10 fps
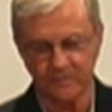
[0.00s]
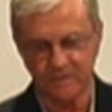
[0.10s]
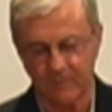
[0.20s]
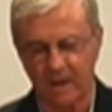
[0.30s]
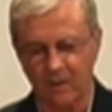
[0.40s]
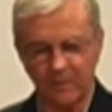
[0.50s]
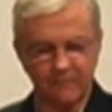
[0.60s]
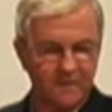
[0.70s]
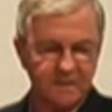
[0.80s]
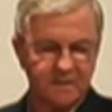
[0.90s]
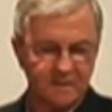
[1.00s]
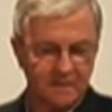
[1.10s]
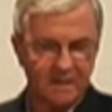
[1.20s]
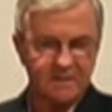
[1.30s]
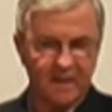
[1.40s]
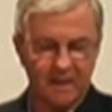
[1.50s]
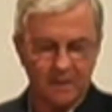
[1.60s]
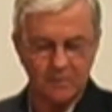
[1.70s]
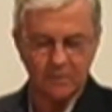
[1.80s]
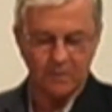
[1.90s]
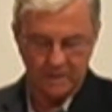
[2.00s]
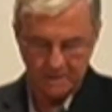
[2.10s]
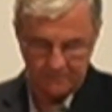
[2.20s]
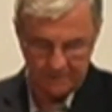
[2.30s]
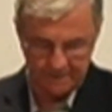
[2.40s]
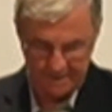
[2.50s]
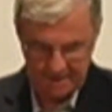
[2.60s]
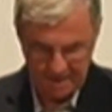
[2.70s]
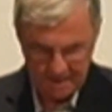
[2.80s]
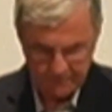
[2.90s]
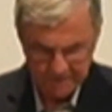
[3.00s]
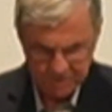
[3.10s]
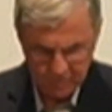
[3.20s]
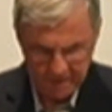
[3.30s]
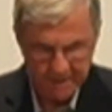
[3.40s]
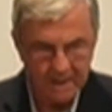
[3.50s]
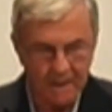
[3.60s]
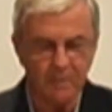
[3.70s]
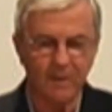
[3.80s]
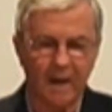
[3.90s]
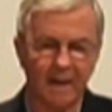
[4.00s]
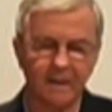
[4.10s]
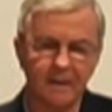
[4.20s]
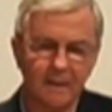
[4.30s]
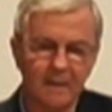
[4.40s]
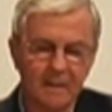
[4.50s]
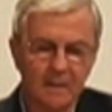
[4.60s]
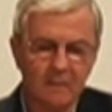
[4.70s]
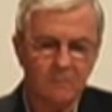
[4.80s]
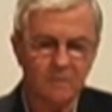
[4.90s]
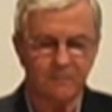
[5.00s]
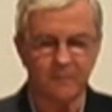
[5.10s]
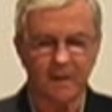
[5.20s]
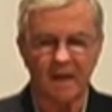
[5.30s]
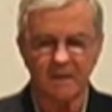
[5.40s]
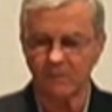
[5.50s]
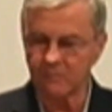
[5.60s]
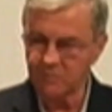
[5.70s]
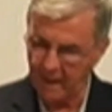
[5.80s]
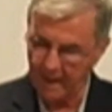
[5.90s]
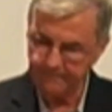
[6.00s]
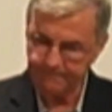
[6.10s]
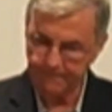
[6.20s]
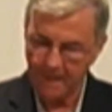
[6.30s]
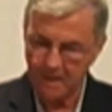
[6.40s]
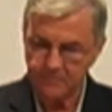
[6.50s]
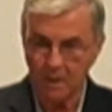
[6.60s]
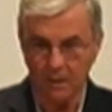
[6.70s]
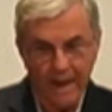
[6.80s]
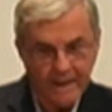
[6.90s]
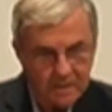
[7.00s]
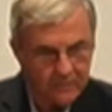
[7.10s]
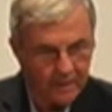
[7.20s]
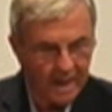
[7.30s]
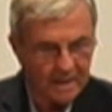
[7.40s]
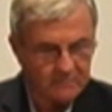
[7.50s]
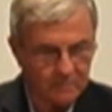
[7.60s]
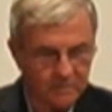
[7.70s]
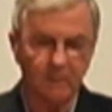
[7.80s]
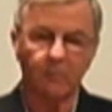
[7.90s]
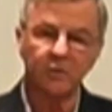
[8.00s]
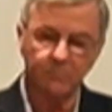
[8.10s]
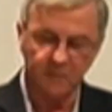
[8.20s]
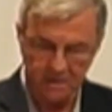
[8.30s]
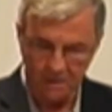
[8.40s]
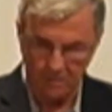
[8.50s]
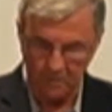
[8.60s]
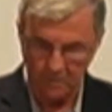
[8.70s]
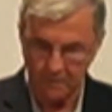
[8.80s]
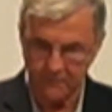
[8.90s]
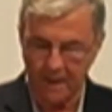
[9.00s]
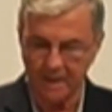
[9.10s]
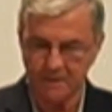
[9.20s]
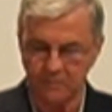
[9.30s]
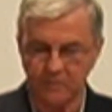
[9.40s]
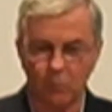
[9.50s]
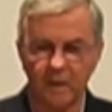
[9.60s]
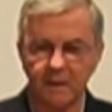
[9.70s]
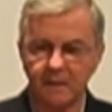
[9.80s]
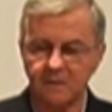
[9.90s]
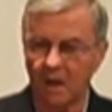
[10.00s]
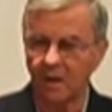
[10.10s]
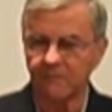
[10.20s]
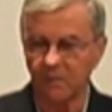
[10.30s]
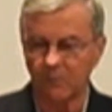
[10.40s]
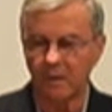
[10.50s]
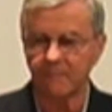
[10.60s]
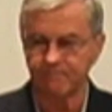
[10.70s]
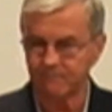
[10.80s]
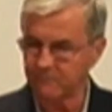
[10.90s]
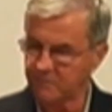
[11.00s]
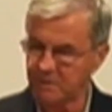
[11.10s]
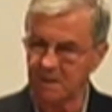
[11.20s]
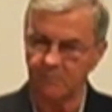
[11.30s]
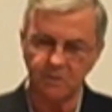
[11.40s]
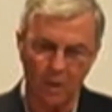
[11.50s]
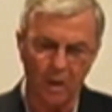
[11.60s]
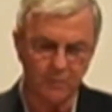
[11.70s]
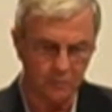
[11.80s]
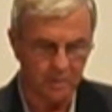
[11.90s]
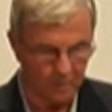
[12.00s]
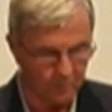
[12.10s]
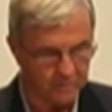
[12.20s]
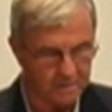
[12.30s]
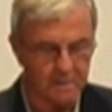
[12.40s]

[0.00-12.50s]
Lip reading: Tomorrow we finish, next Saturday we do the rest of it. But the story that came to mind was from the Gospel of John, the last of the Gospels, the most mystical of the Gospels, the one that Charles Fillmore seemed to be drawn to the most.